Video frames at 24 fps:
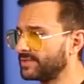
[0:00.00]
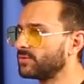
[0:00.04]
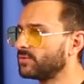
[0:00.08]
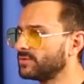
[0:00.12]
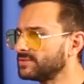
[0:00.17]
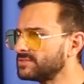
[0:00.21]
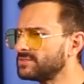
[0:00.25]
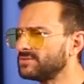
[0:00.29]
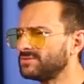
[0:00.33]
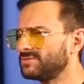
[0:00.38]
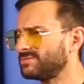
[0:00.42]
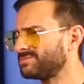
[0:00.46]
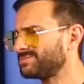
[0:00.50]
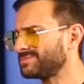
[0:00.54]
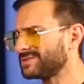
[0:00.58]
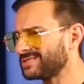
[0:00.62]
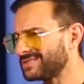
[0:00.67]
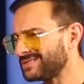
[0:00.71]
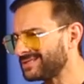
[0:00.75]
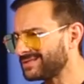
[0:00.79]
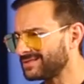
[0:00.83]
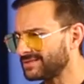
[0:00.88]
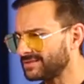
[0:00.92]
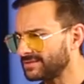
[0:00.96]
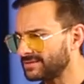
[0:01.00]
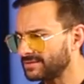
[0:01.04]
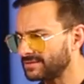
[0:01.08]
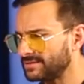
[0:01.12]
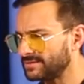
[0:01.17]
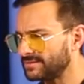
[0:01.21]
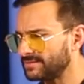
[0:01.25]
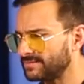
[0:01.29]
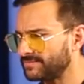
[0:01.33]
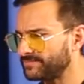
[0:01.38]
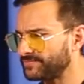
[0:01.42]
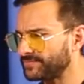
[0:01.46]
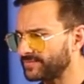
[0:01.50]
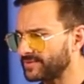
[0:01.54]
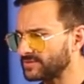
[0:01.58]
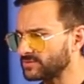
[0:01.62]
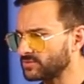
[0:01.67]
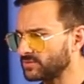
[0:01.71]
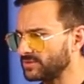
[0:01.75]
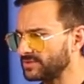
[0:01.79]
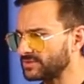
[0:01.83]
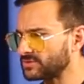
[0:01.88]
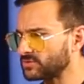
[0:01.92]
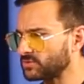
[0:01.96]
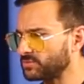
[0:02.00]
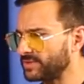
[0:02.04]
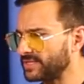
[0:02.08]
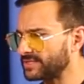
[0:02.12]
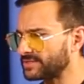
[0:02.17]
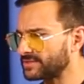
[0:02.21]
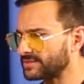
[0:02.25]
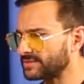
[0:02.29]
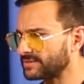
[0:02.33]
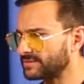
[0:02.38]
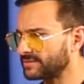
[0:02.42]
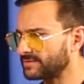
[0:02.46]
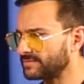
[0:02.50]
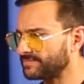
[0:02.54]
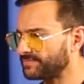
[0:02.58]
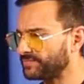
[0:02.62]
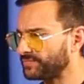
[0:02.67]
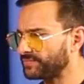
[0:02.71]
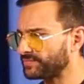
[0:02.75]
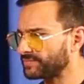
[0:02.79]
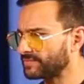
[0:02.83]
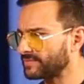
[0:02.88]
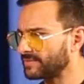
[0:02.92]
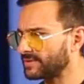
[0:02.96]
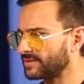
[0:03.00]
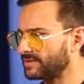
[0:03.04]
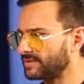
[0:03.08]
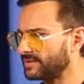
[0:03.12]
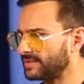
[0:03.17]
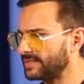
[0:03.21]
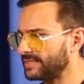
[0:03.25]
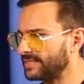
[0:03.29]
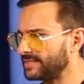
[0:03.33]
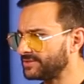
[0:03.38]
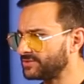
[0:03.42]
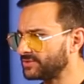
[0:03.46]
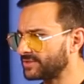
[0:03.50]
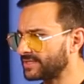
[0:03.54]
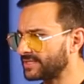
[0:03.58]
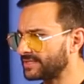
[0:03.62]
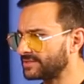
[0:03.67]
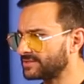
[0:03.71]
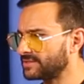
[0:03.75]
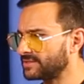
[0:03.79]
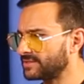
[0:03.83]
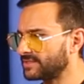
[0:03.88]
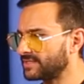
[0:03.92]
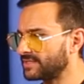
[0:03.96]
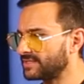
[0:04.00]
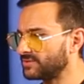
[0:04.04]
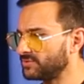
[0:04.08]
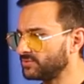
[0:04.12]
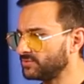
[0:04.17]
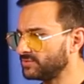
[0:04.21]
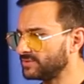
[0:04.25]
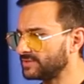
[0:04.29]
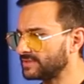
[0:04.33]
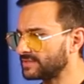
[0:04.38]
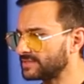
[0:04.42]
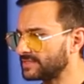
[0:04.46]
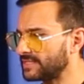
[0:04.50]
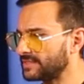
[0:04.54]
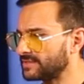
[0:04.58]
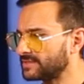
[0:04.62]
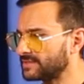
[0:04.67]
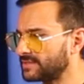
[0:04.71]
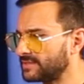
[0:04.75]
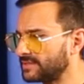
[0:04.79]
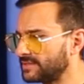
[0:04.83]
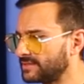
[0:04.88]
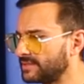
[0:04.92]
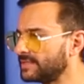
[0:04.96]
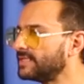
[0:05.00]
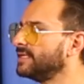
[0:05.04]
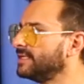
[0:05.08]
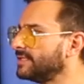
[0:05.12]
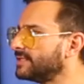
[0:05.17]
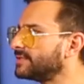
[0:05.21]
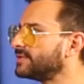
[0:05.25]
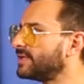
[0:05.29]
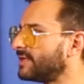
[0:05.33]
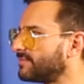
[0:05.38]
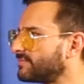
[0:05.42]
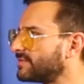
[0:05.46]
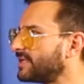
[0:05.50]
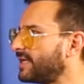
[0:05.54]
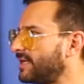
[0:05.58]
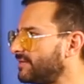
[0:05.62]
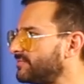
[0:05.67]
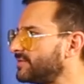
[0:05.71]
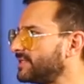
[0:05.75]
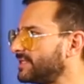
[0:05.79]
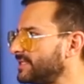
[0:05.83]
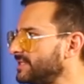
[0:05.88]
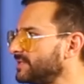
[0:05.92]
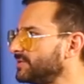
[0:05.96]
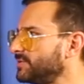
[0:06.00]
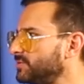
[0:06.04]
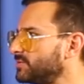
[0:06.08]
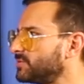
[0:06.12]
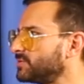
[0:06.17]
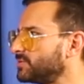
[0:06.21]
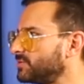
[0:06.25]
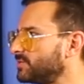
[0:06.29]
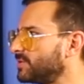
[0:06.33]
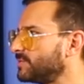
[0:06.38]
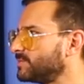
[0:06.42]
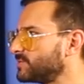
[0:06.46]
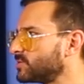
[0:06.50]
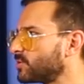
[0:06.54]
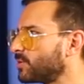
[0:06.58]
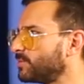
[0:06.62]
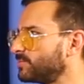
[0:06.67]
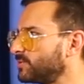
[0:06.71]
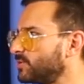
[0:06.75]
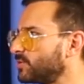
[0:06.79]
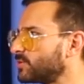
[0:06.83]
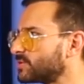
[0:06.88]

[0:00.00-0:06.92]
But also, there's only so much an education can do in the sense that you have to have it in you to absorb